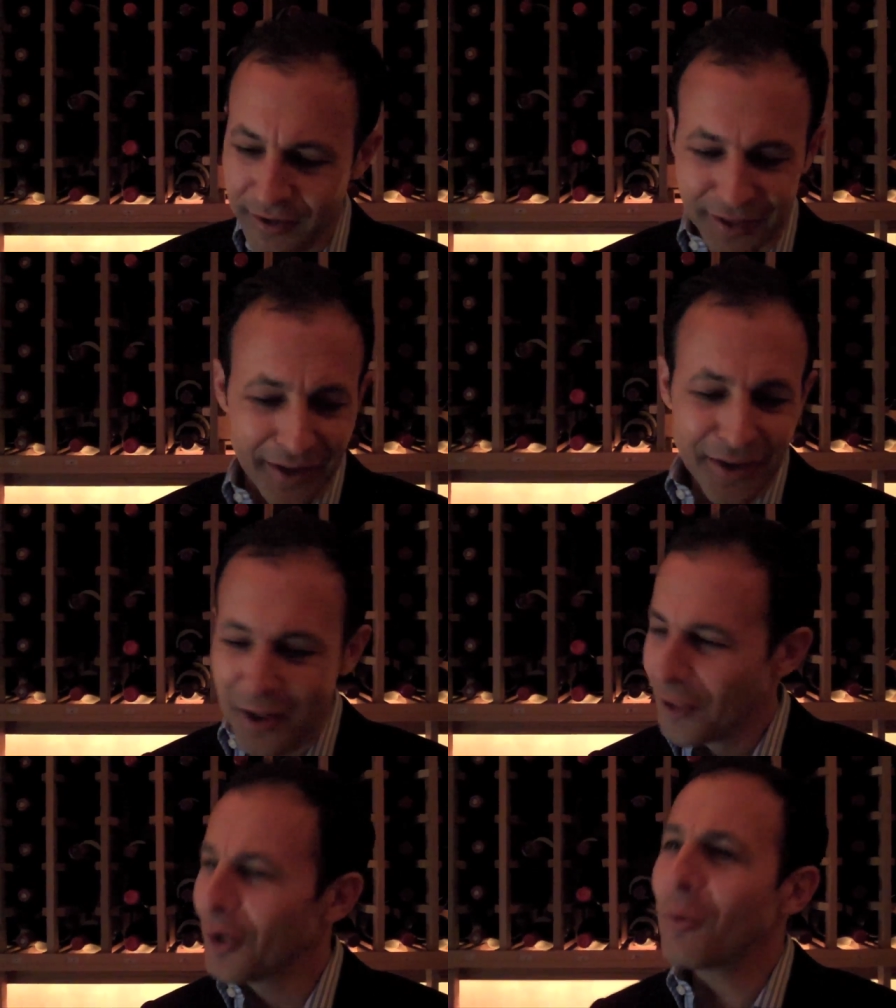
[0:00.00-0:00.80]
look, like,
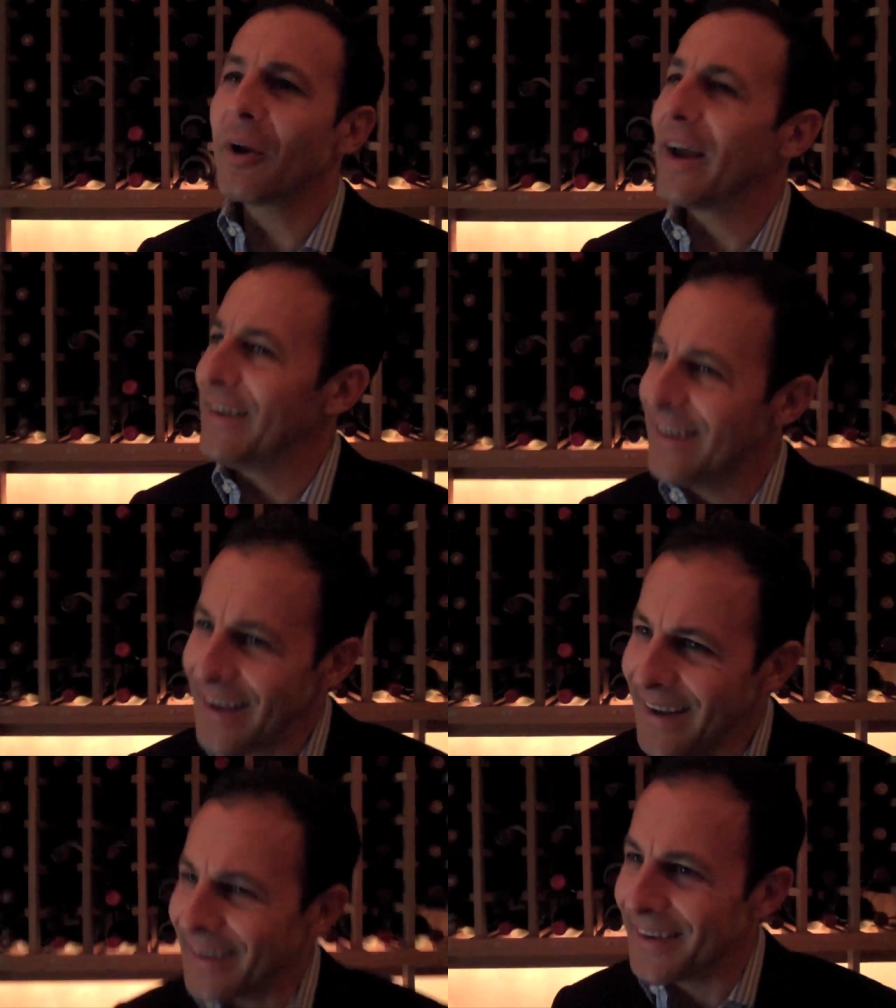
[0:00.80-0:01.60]
look what I
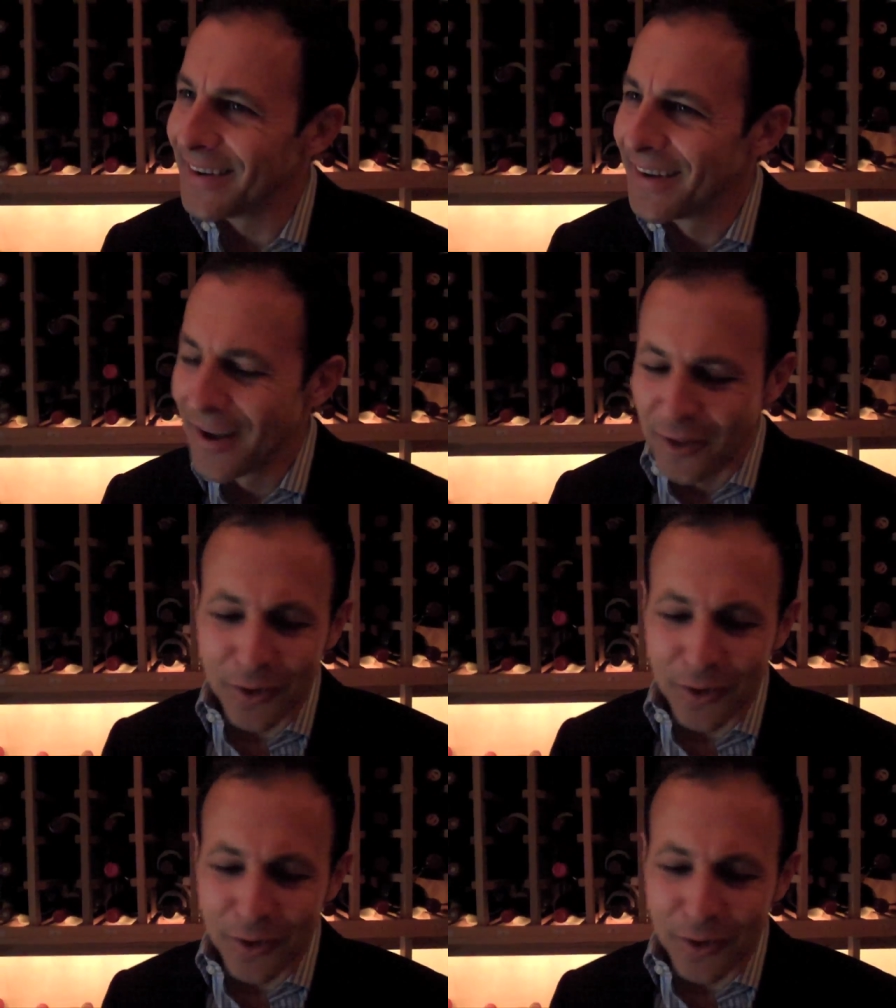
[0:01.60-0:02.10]
did! Wow!